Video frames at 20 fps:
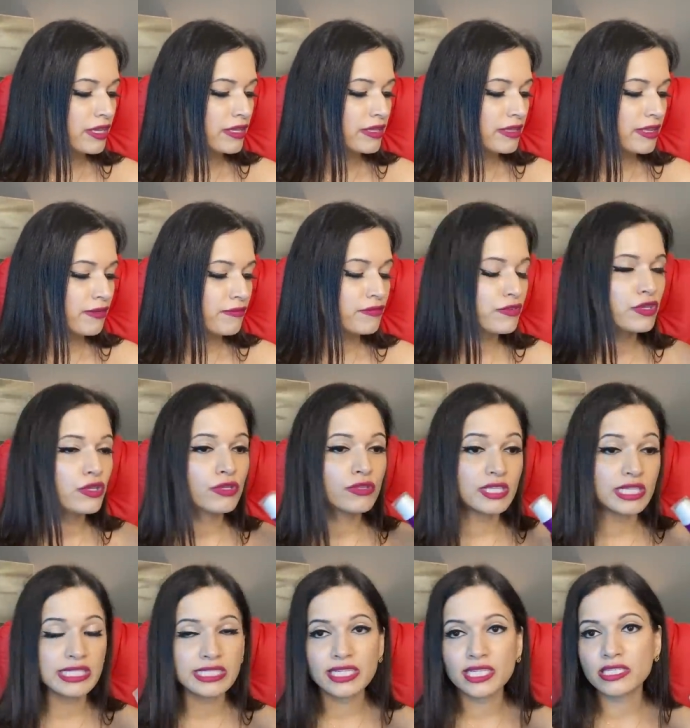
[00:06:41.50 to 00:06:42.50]
If you,
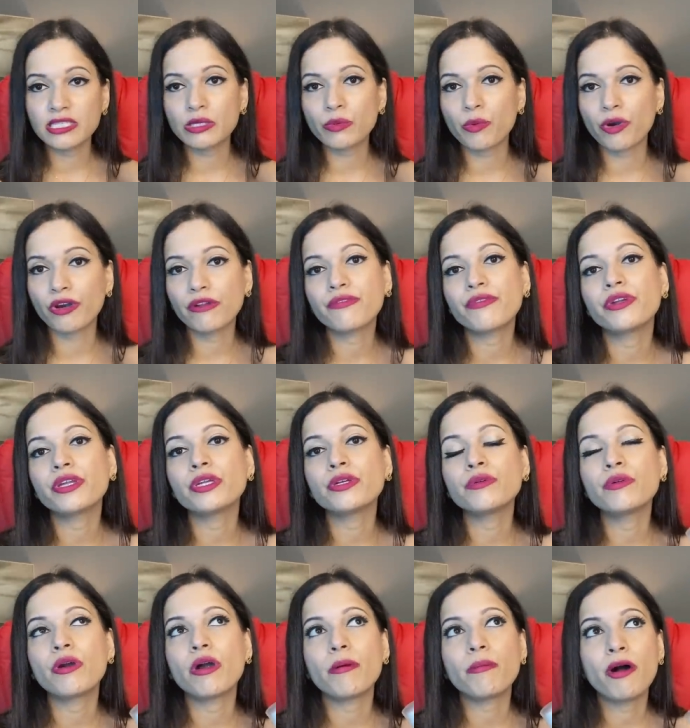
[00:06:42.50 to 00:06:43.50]
this doesn't work for
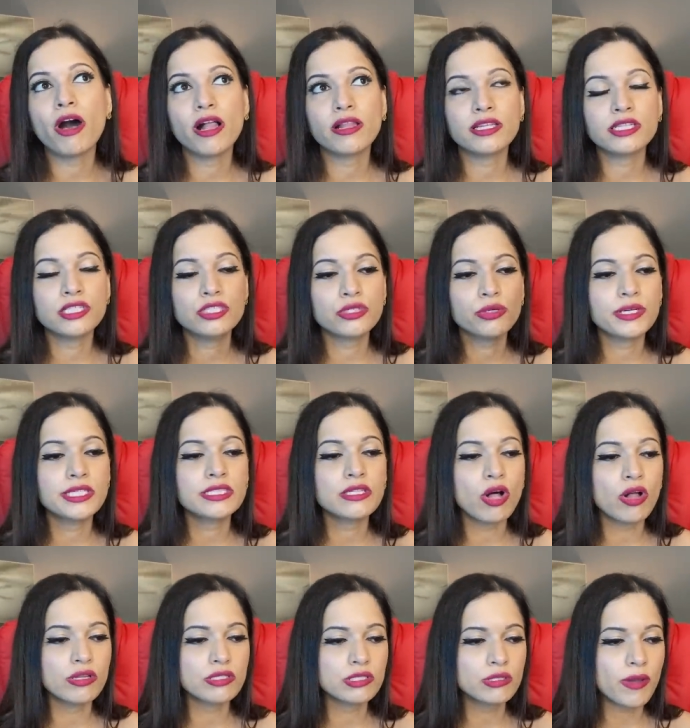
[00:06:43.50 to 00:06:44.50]
you, Paula's Choice
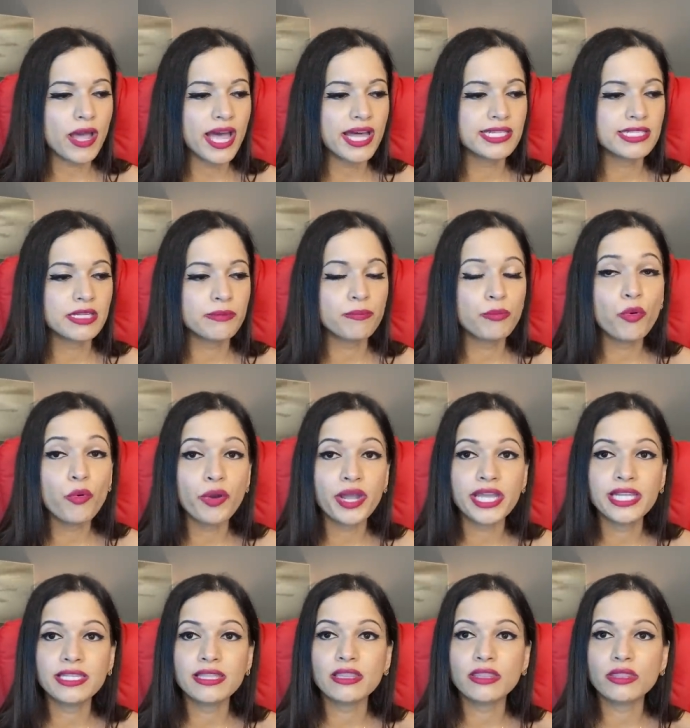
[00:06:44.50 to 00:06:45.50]
also has a
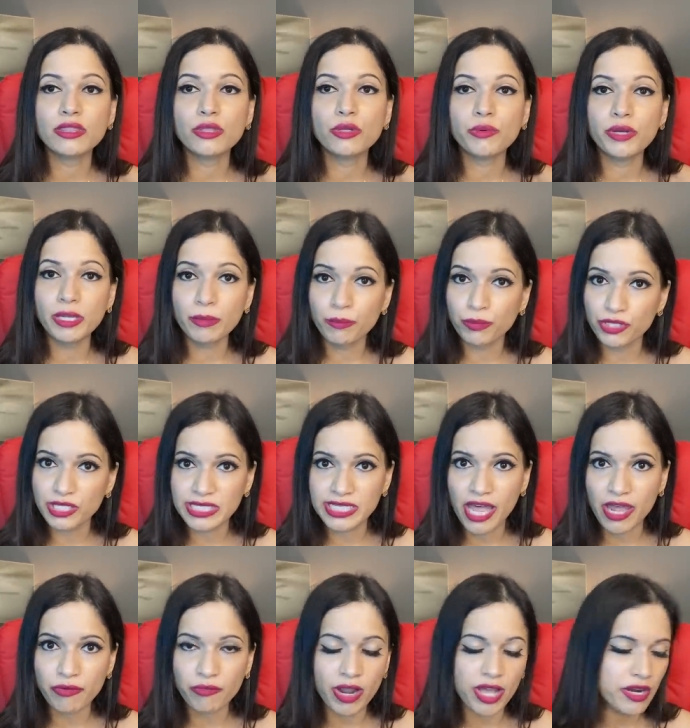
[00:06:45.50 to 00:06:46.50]
0.3%
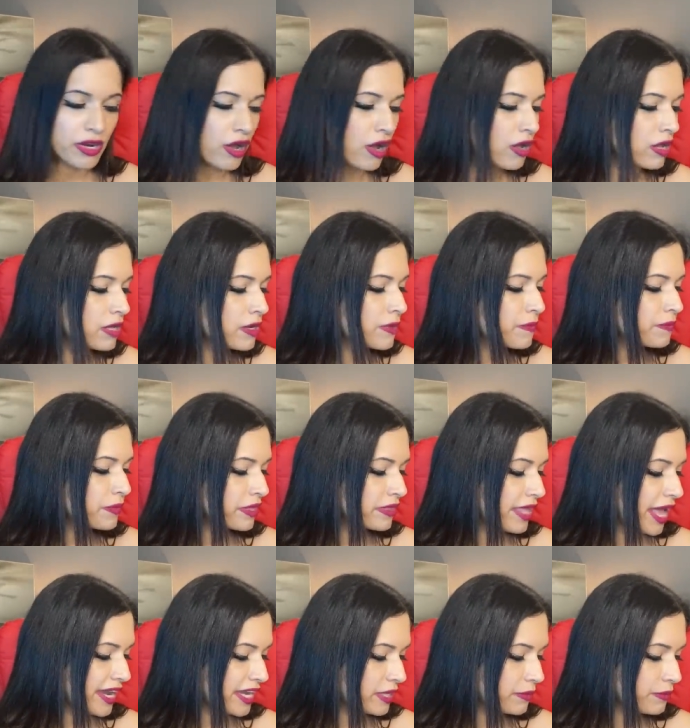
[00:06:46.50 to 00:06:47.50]
retinol
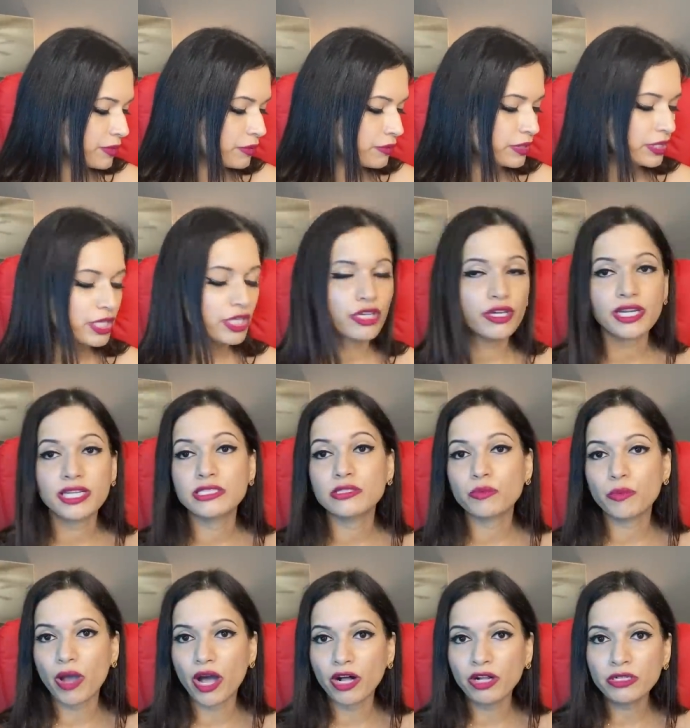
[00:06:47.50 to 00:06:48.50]
that can be really good as
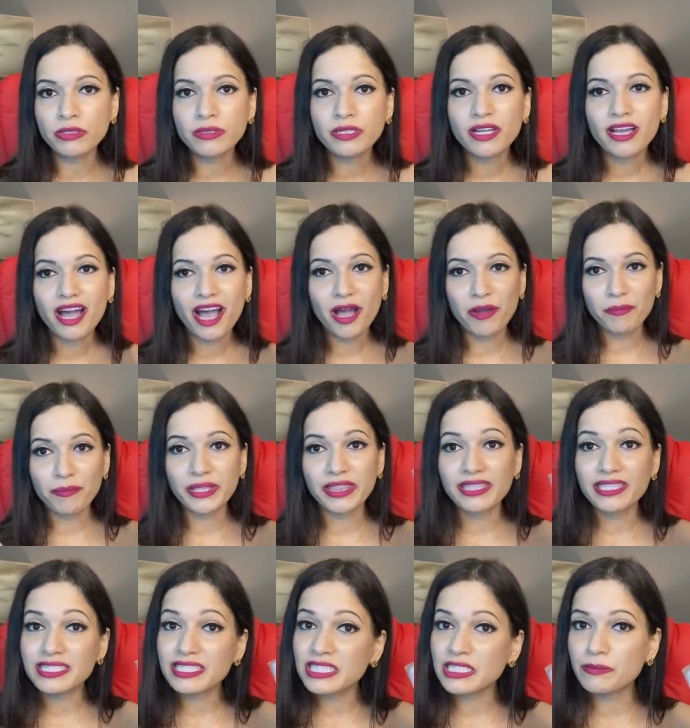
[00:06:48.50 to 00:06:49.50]
well. But
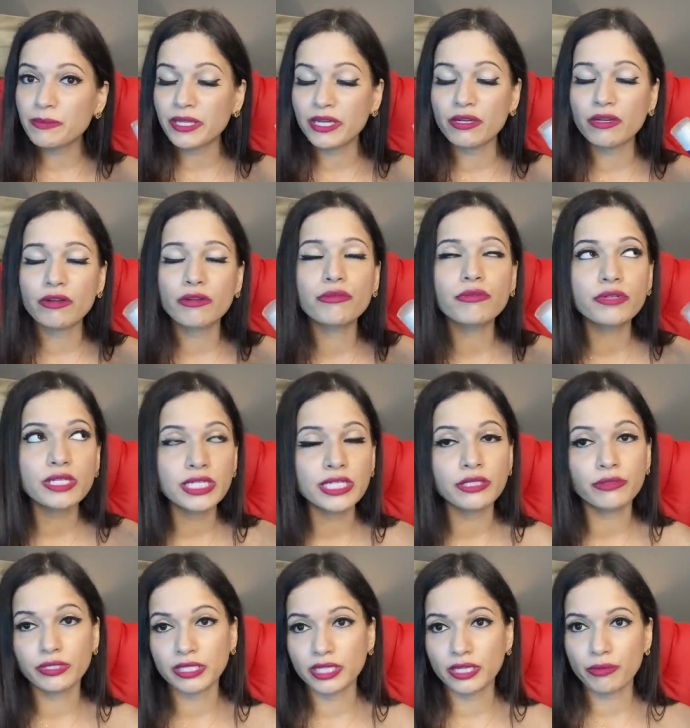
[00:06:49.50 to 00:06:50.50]
this has been
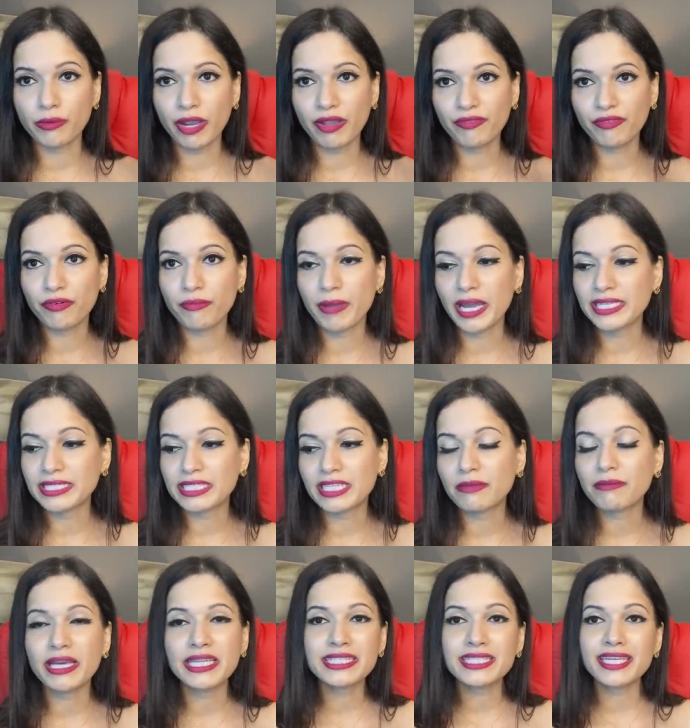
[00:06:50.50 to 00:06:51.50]
really, really great for my
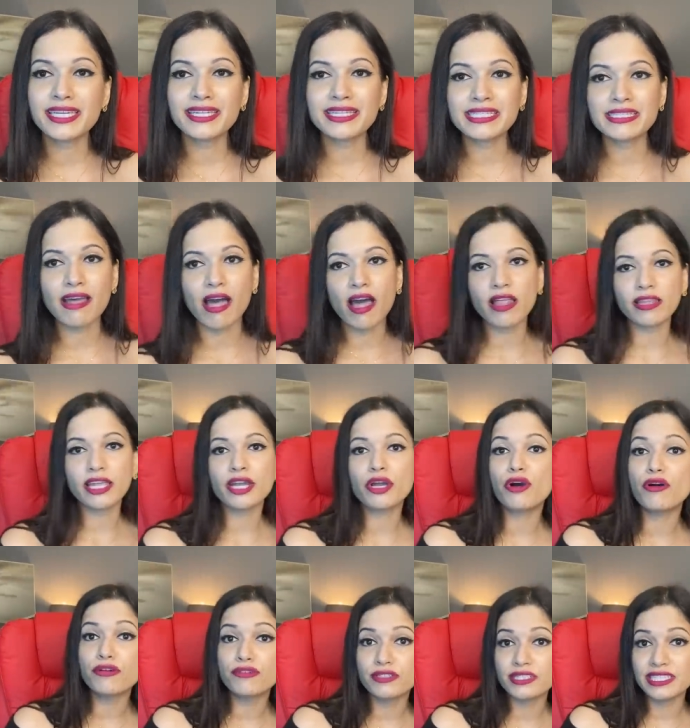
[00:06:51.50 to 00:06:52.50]
skin. My skin is not like
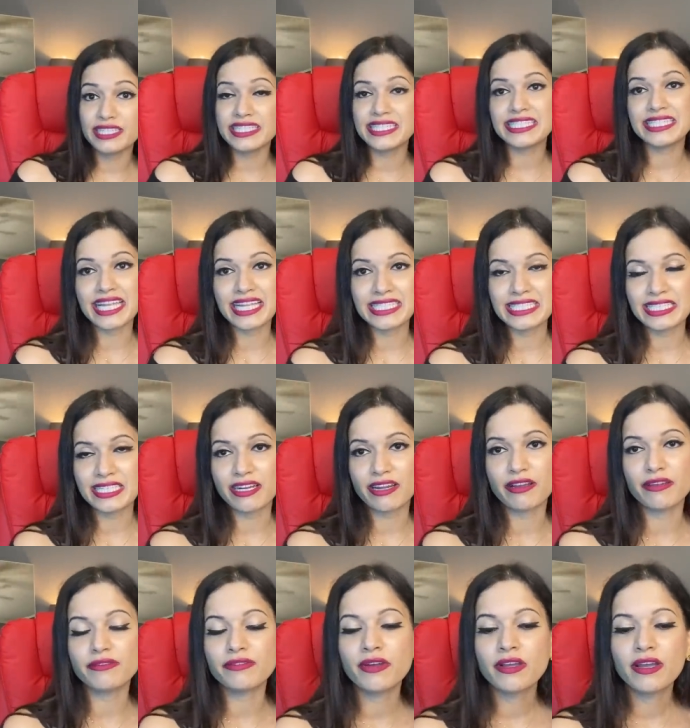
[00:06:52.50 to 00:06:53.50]
overly sensitive.